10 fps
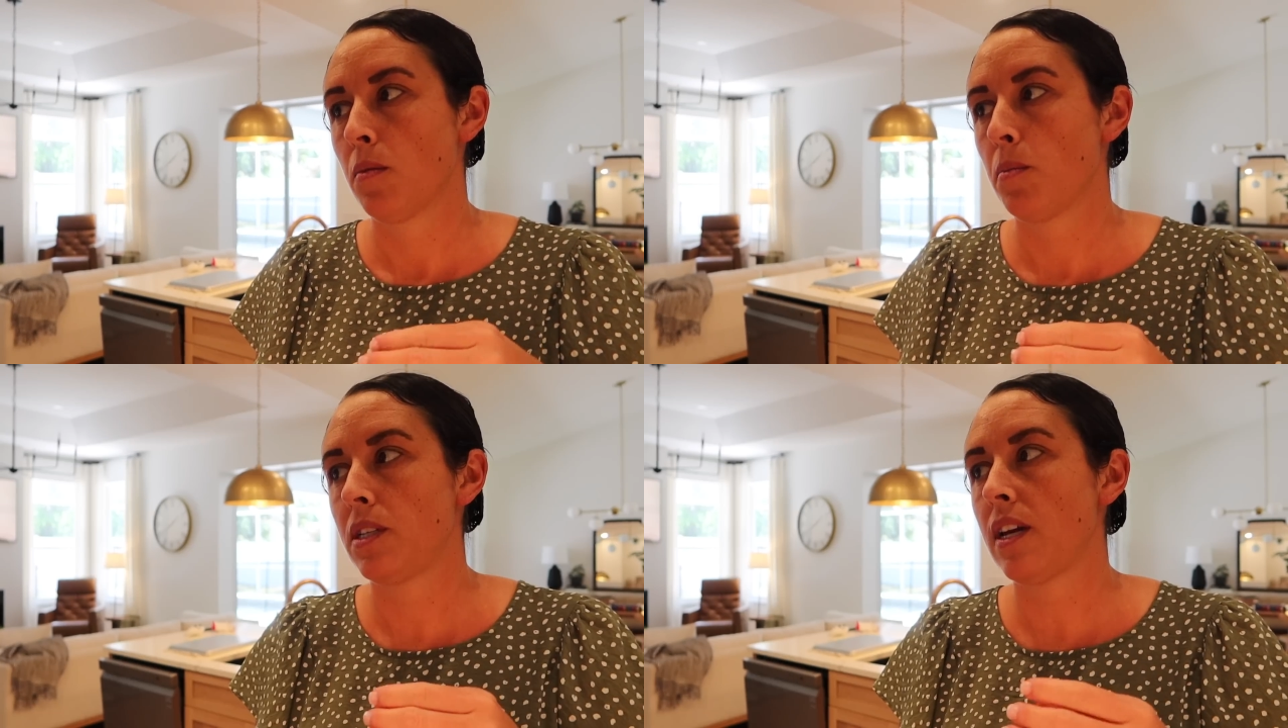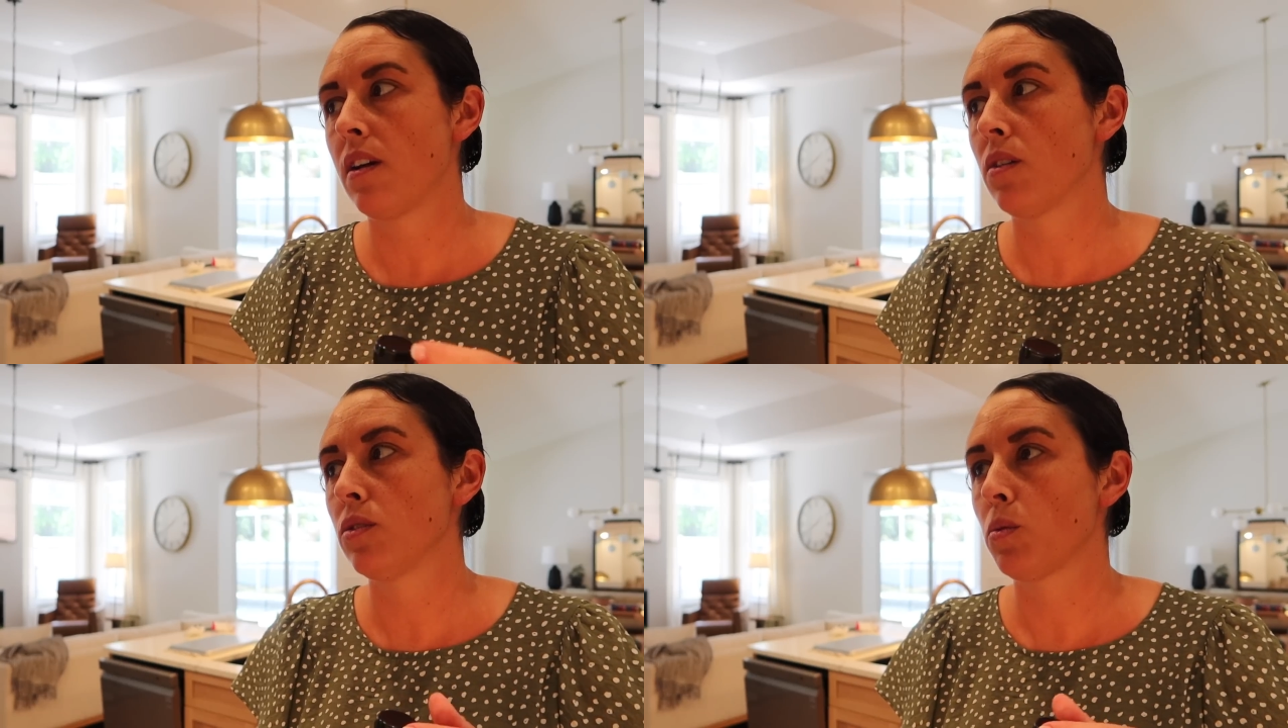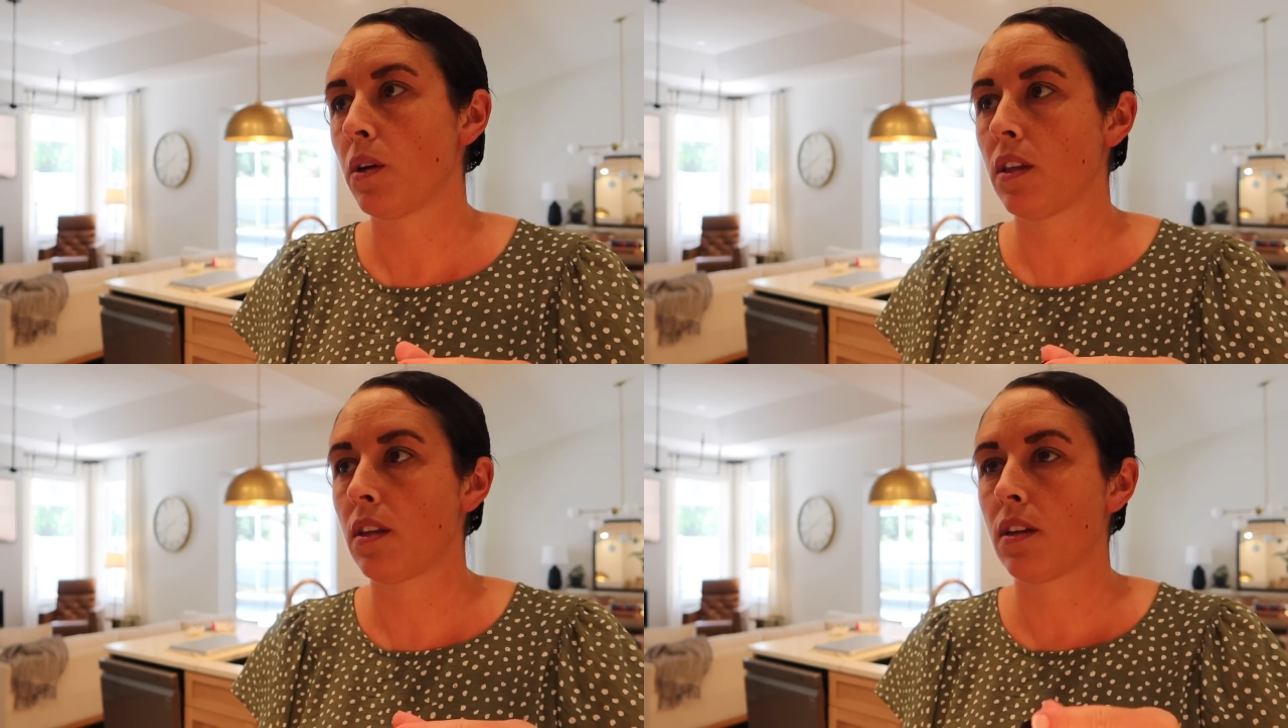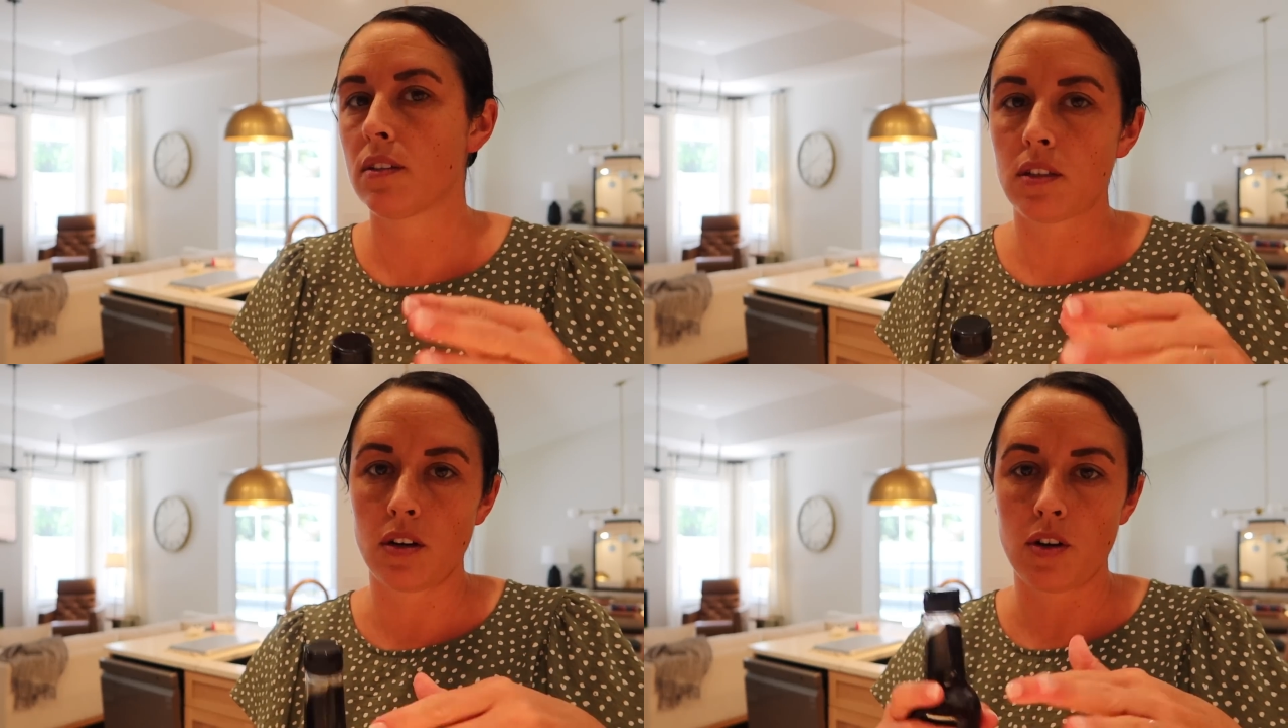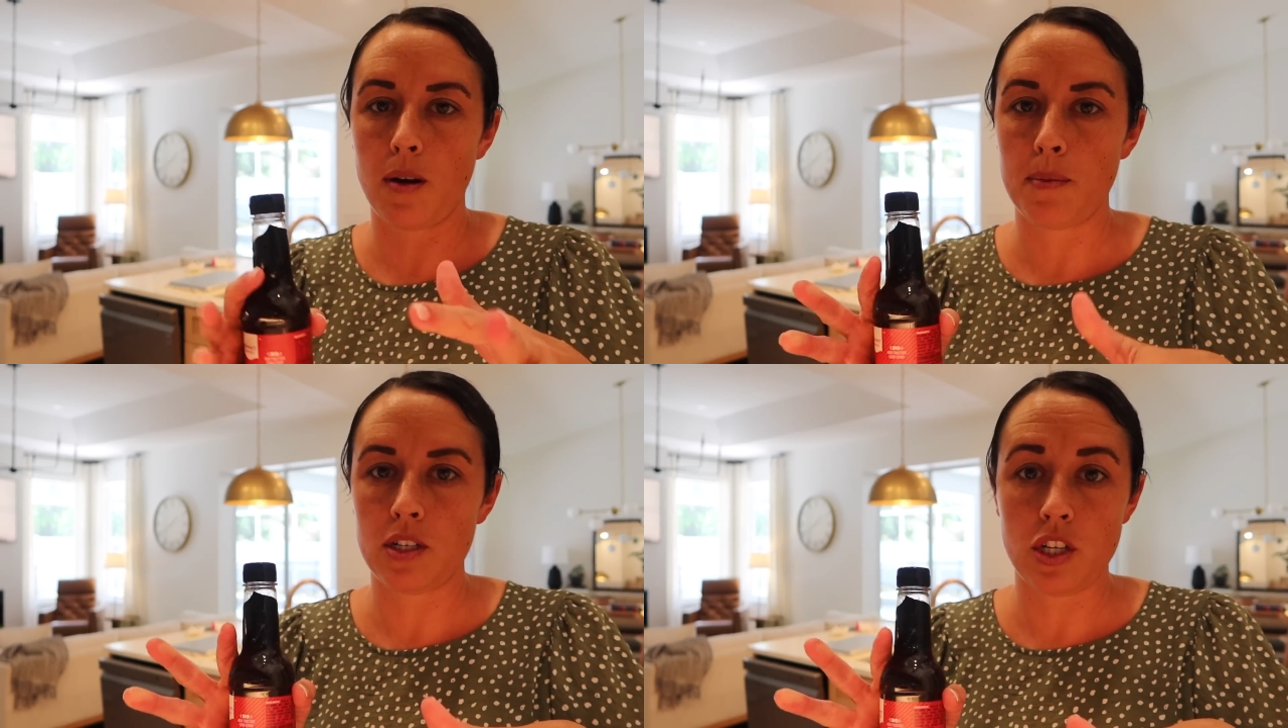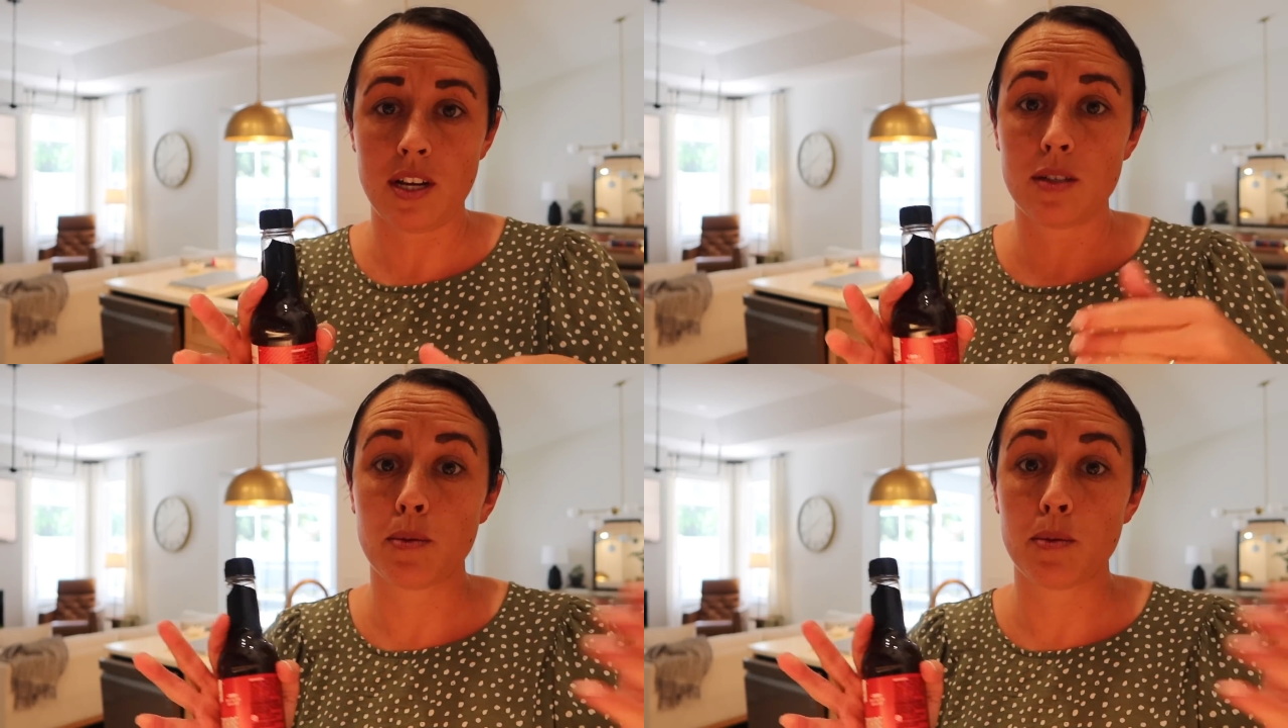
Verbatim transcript: potatoes with sour cream and cheese,